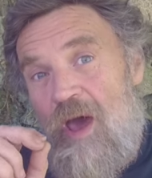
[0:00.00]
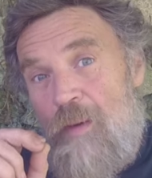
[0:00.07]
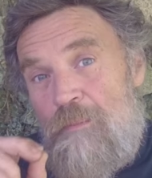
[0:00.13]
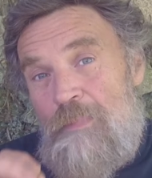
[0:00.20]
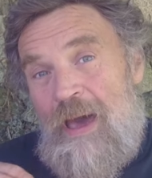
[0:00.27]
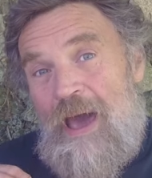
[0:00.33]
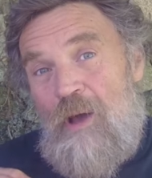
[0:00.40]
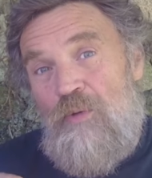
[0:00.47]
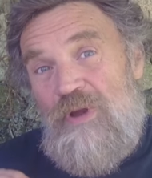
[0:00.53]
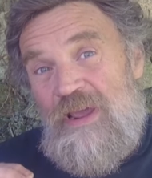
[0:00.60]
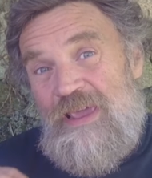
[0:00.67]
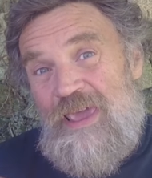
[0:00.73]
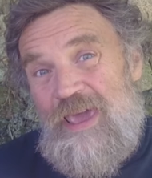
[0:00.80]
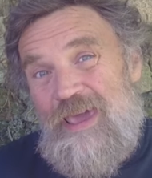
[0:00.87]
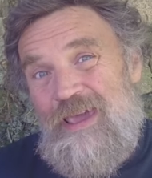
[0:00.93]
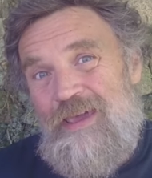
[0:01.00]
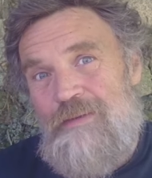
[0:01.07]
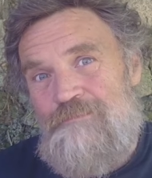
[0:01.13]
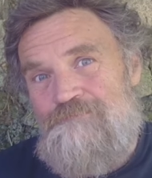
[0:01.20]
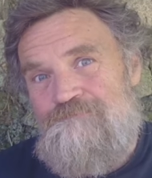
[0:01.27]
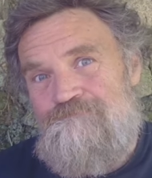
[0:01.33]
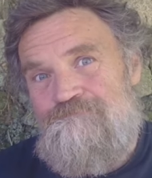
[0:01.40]
a powder keg.
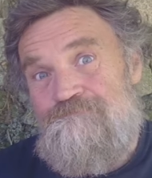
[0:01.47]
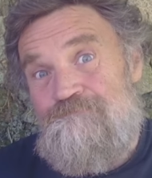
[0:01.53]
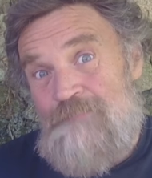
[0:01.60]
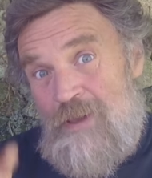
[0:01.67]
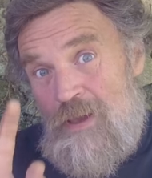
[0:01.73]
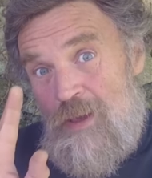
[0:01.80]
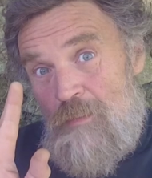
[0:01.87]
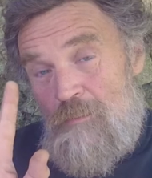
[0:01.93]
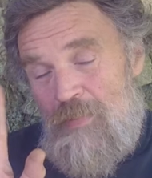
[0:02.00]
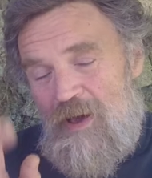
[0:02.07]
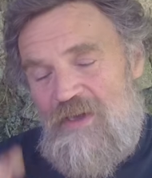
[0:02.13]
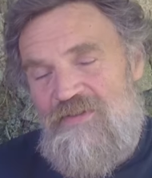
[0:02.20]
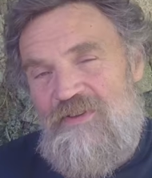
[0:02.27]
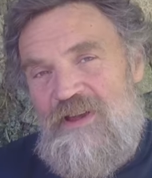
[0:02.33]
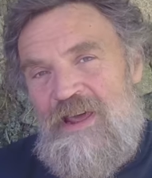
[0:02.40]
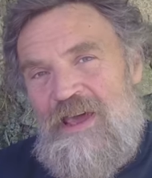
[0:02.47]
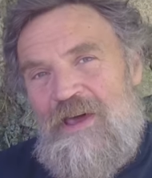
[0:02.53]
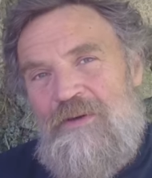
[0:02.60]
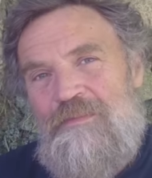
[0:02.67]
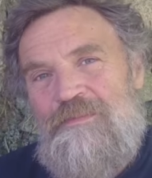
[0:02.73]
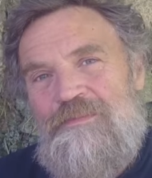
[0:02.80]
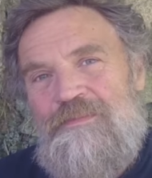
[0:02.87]
Bye for
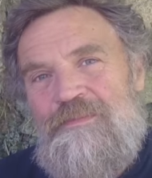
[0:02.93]
now.